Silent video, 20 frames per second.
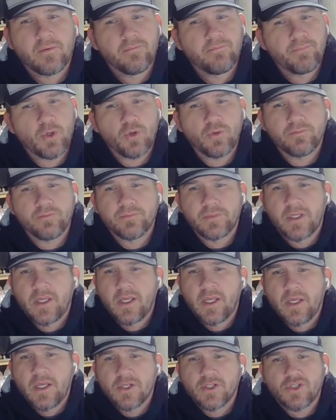Boom.
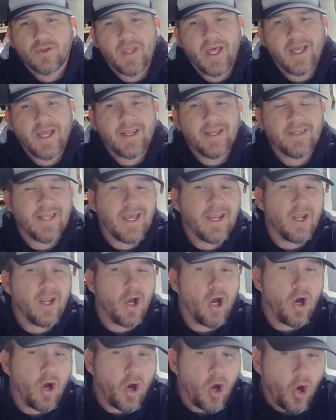So that
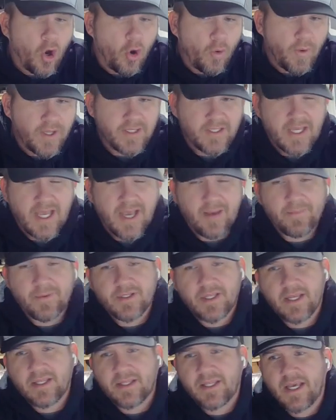always happens
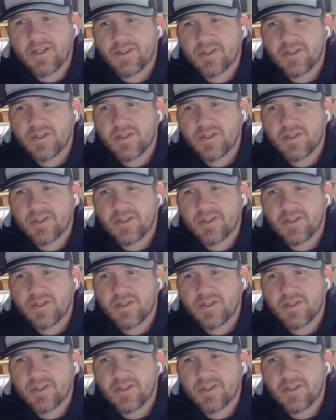like that.